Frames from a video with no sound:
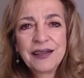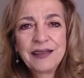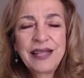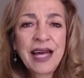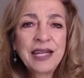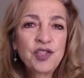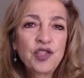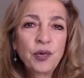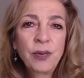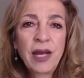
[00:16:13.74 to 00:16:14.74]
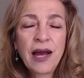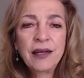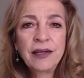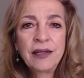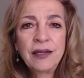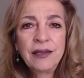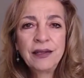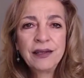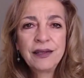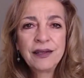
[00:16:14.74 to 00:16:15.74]
That is the reality.
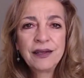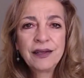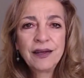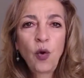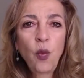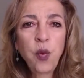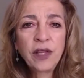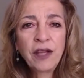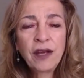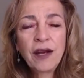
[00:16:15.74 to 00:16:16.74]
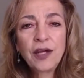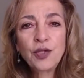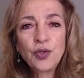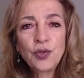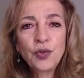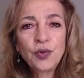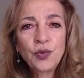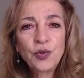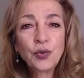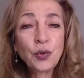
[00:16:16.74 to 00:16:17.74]
What can I do
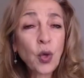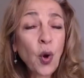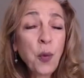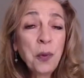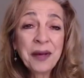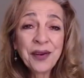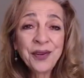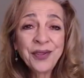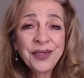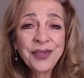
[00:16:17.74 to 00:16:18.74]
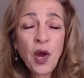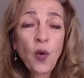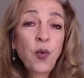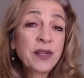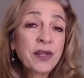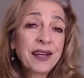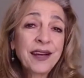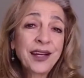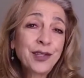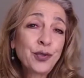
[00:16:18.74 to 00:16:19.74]
to cope better? What can
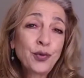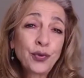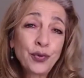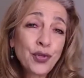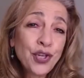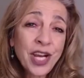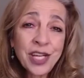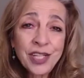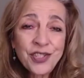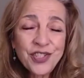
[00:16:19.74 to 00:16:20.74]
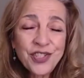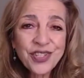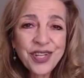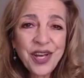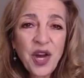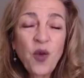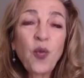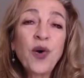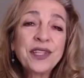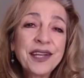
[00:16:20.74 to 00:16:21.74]
I do to change?
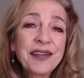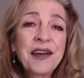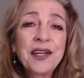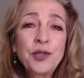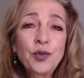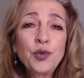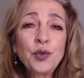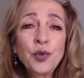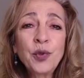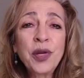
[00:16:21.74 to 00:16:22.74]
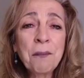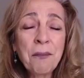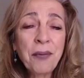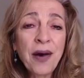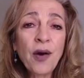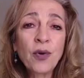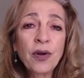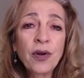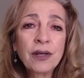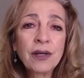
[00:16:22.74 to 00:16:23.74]
What can I do to empower
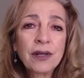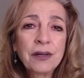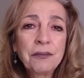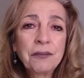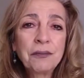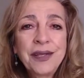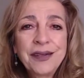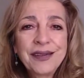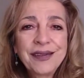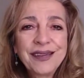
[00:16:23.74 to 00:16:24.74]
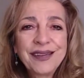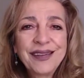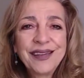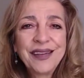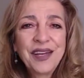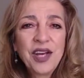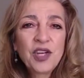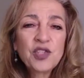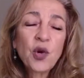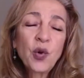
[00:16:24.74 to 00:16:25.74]
me?
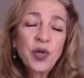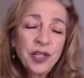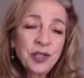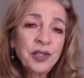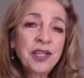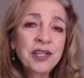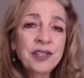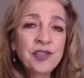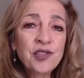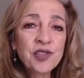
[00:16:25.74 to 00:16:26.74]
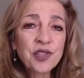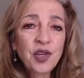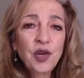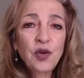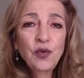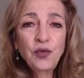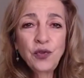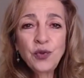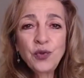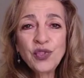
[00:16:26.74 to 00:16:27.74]
So here is
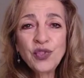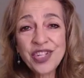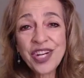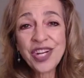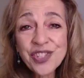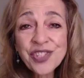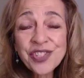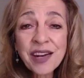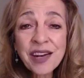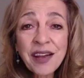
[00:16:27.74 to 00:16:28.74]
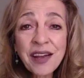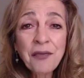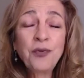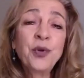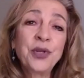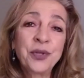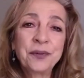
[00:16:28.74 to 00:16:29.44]
few suggestions that I have for you.